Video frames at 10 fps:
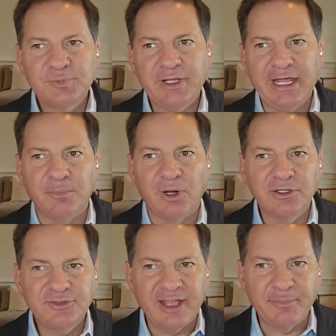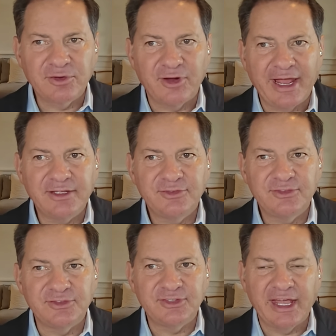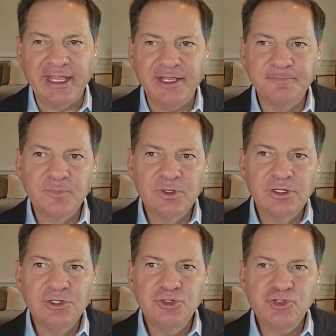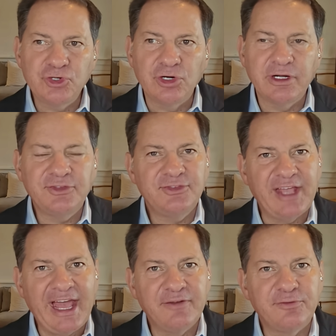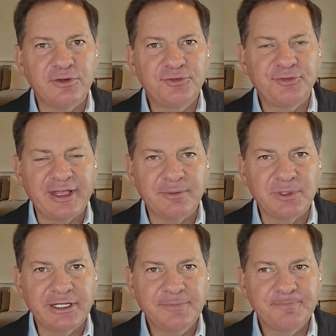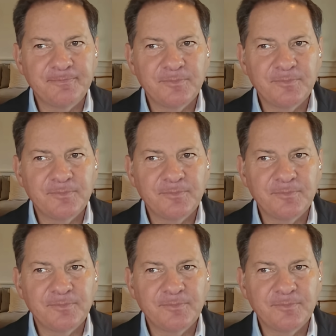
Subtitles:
and amongst Democrats to say, sure, it's sad for his family,